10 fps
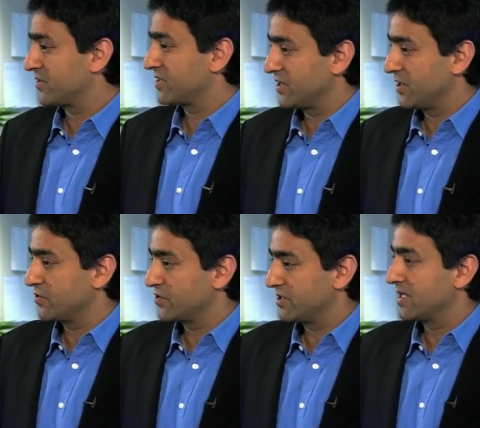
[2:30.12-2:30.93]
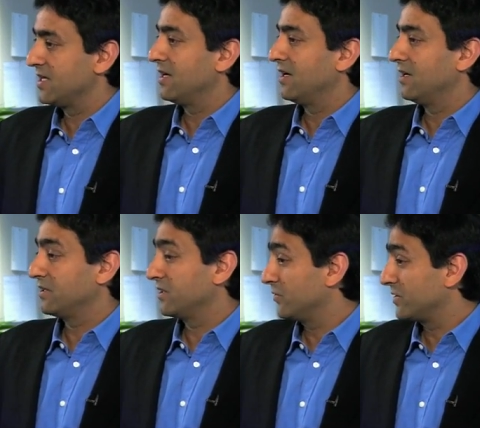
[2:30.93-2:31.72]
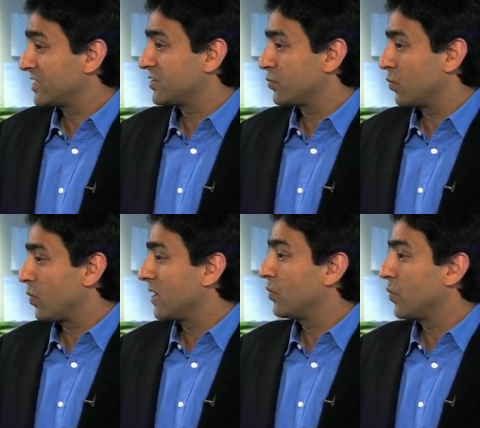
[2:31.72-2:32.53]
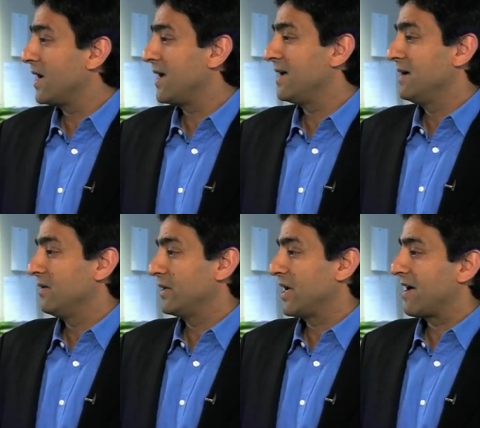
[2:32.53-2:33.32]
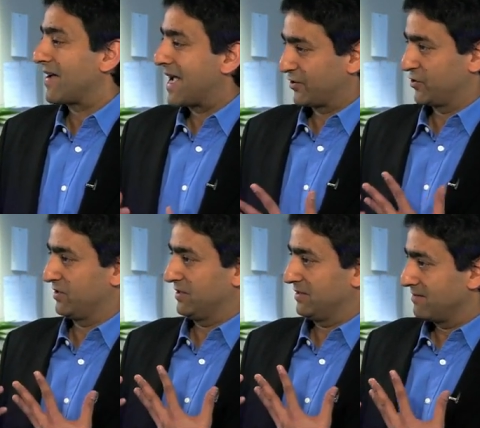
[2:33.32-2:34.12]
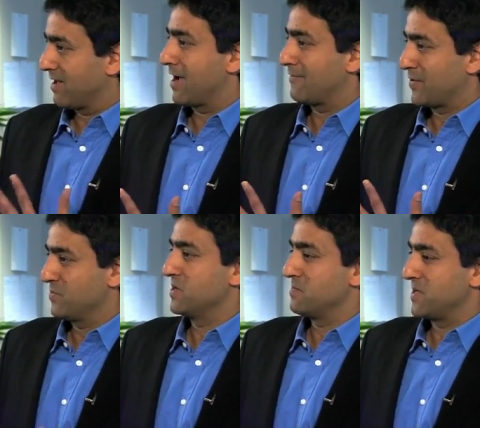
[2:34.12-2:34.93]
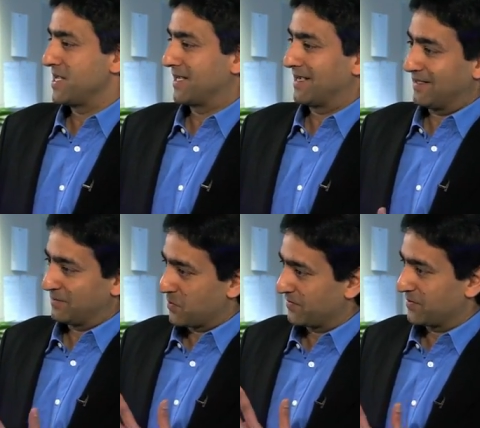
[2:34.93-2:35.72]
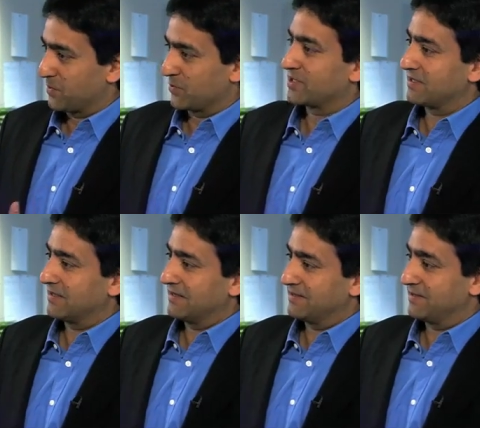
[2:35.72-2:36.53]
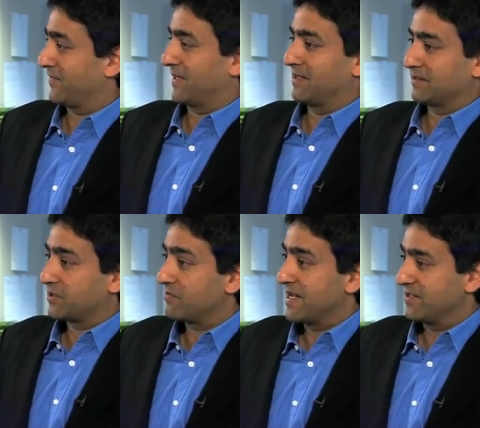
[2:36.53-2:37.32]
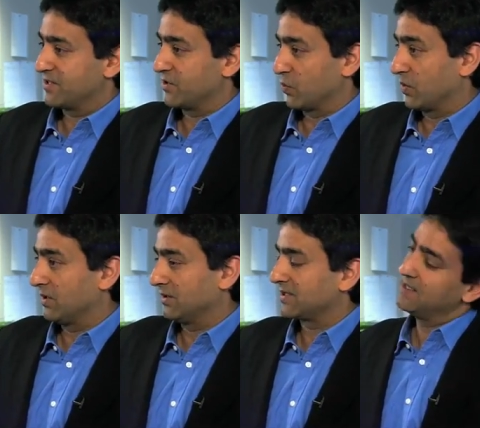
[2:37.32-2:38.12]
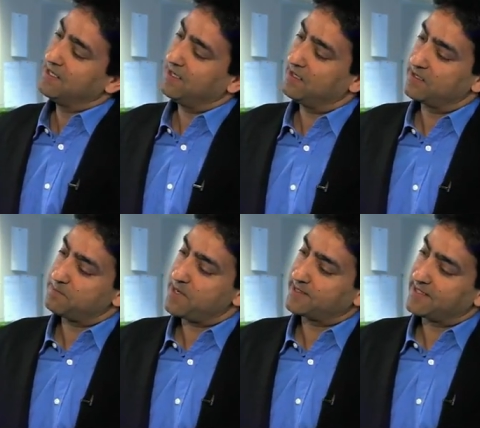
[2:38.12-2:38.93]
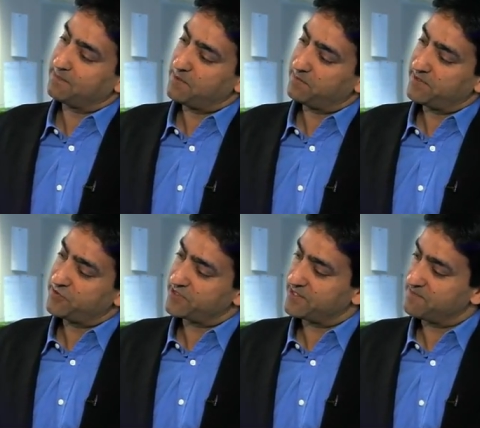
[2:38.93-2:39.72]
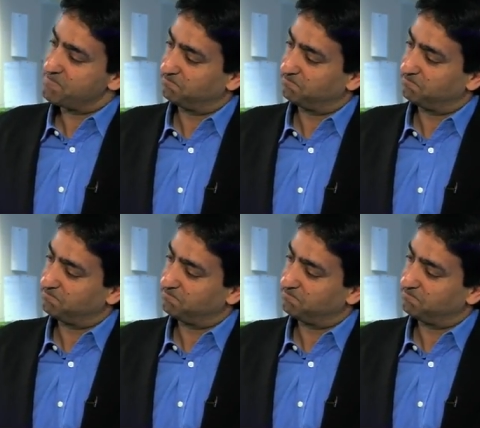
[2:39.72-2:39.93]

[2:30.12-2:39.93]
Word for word: interested in the oceans. Uh, you know, this is one way when you have actual live human being in one of the most uh, difficult terrains in the world, uh, it might get people interested.